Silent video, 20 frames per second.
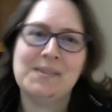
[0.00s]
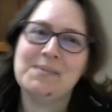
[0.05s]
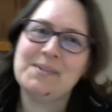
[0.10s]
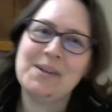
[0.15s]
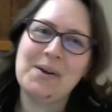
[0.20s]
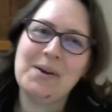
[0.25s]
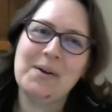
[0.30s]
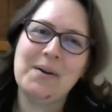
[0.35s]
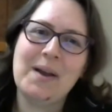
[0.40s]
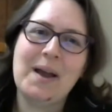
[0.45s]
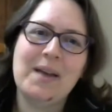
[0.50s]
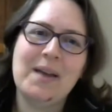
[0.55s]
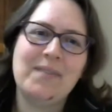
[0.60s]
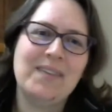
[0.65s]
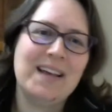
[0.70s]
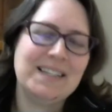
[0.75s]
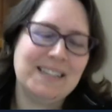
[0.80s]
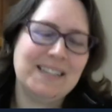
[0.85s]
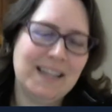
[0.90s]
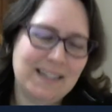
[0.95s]
So if
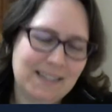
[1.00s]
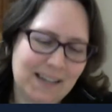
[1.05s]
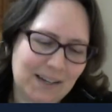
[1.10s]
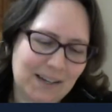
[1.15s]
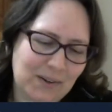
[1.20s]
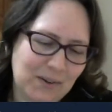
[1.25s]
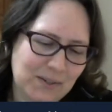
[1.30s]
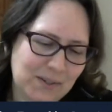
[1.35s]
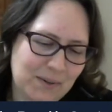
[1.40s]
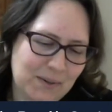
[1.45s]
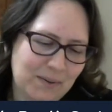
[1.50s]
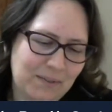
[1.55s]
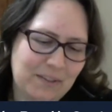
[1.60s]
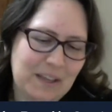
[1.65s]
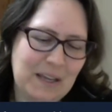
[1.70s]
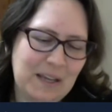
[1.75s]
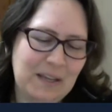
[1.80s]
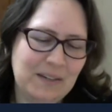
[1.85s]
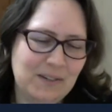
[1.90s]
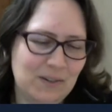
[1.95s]
that sounds like your sort of
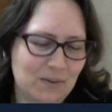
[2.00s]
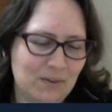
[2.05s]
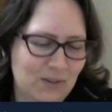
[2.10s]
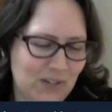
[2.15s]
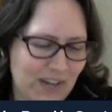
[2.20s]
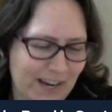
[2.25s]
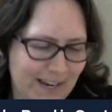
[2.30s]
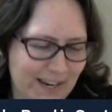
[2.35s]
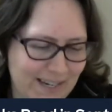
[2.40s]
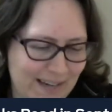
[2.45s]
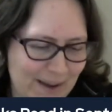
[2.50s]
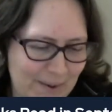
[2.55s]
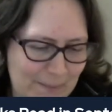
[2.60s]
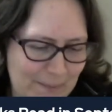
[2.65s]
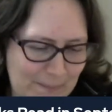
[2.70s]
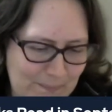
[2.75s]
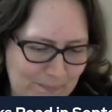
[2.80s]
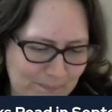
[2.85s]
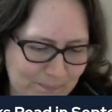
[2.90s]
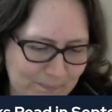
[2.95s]
thing, do check it out.
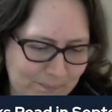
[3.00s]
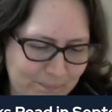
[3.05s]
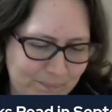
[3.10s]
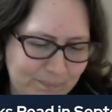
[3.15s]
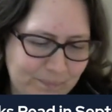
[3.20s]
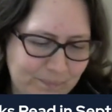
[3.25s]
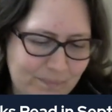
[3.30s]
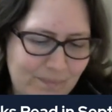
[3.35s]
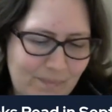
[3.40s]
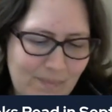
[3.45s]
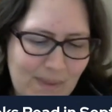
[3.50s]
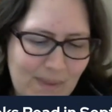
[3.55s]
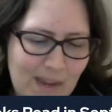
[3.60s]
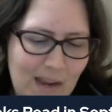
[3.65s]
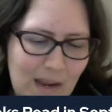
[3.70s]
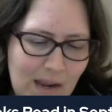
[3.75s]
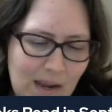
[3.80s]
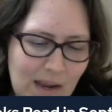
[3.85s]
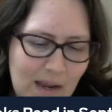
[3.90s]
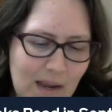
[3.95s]

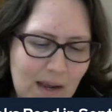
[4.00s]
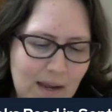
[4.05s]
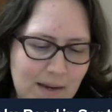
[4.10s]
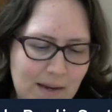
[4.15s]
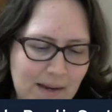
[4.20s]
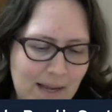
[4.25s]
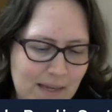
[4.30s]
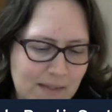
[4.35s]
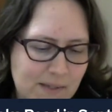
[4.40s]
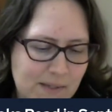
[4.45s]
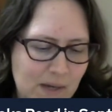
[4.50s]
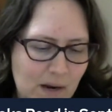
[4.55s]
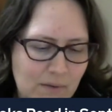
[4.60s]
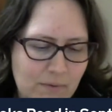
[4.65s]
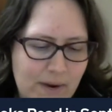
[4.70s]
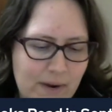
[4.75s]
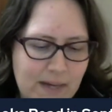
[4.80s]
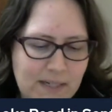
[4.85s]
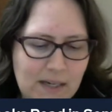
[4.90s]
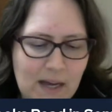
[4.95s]
Next, I
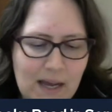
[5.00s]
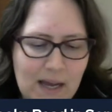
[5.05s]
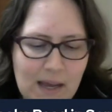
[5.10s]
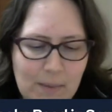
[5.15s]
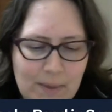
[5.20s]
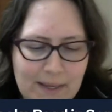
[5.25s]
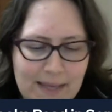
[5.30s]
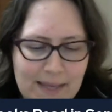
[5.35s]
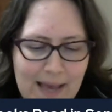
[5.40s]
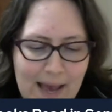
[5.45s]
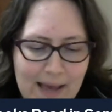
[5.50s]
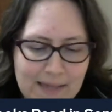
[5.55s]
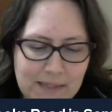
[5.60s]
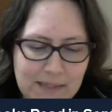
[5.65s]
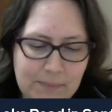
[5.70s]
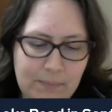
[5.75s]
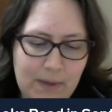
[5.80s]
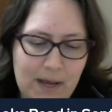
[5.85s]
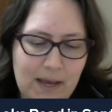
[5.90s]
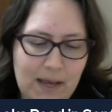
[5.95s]
read I Am a Cat
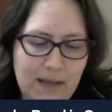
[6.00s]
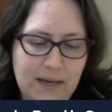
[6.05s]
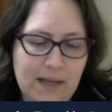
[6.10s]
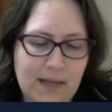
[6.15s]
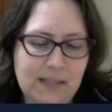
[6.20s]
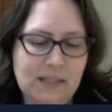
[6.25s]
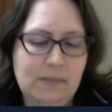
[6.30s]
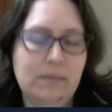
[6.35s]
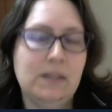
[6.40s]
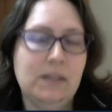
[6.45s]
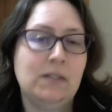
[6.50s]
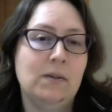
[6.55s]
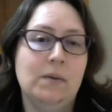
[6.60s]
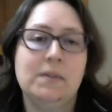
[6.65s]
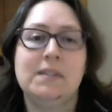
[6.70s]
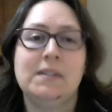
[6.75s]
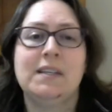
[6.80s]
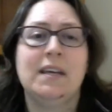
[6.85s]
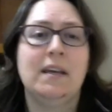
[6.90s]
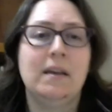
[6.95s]
by Natsume
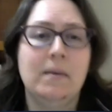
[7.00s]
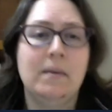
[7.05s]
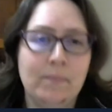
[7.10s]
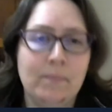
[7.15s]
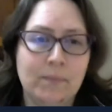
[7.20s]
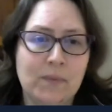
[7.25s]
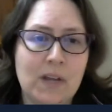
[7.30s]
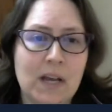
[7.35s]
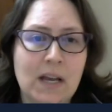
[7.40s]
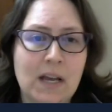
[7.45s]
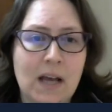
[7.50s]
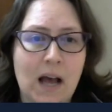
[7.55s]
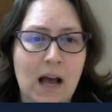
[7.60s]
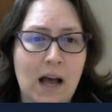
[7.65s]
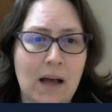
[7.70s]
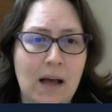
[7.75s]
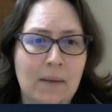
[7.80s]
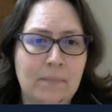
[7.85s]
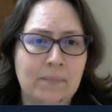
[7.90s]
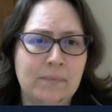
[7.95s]

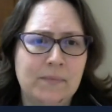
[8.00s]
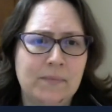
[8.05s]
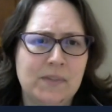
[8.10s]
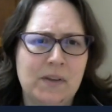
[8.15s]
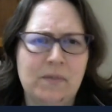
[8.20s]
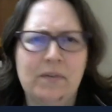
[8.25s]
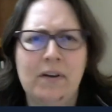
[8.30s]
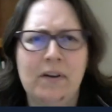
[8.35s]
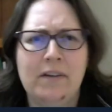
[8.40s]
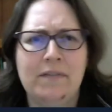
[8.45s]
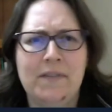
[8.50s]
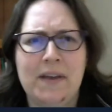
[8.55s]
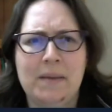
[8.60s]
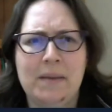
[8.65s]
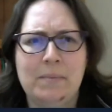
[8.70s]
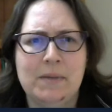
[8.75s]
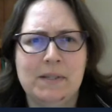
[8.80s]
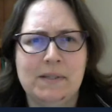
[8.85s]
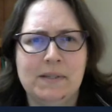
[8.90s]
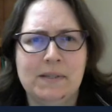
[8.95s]
Soseki. It's a very
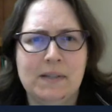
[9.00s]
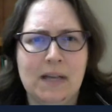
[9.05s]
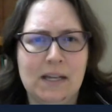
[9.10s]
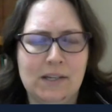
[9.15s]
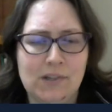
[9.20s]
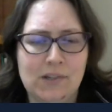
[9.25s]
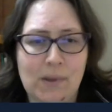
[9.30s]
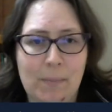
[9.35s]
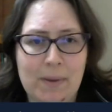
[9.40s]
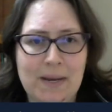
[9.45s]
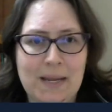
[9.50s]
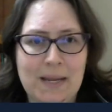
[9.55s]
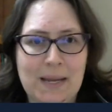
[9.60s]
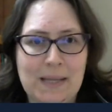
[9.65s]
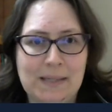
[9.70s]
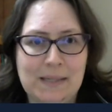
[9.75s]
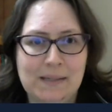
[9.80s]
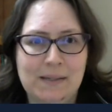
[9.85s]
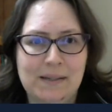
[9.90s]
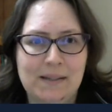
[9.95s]
famous
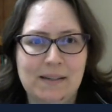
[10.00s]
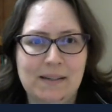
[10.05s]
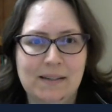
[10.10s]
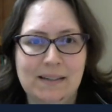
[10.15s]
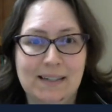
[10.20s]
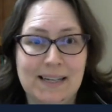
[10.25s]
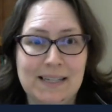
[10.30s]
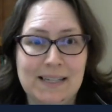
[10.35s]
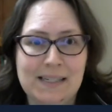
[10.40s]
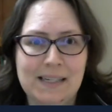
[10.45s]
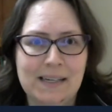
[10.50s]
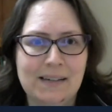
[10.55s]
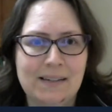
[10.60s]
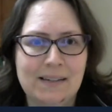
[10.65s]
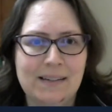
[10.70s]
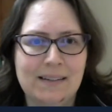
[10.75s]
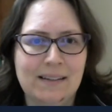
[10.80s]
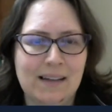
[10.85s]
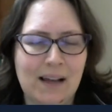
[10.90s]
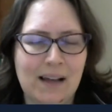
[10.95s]
Japanese classic
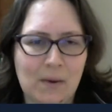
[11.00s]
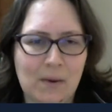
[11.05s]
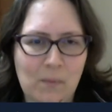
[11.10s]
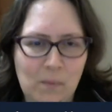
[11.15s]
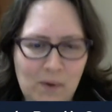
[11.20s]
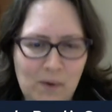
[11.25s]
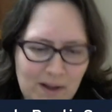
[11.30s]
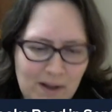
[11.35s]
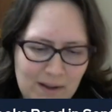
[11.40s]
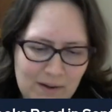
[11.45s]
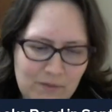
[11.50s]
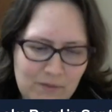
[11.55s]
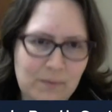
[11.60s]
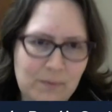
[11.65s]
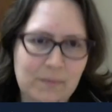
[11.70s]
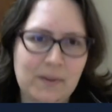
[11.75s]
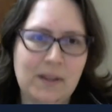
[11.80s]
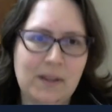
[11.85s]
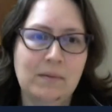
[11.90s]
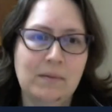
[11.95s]
work
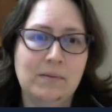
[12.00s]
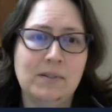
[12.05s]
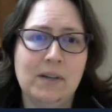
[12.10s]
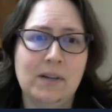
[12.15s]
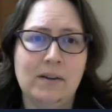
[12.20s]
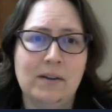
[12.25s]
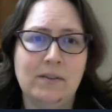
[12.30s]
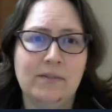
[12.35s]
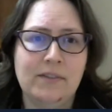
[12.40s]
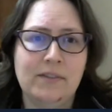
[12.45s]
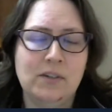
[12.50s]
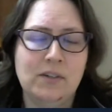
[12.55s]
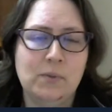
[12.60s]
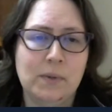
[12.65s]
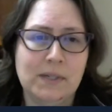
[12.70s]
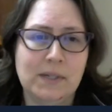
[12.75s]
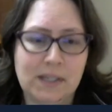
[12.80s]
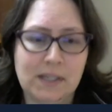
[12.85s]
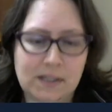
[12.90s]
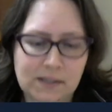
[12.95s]
from the turn of the
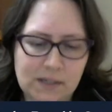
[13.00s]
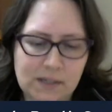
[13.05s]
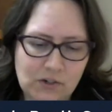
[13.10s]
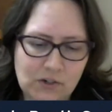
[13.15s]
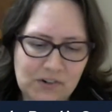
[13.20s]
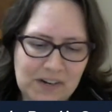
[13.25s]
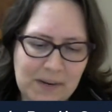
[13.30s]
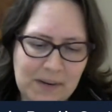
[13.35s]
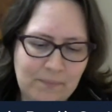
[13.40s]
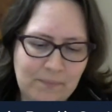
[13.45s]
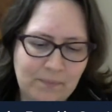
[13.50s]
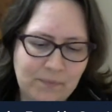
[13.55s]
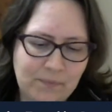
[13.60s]
20th century.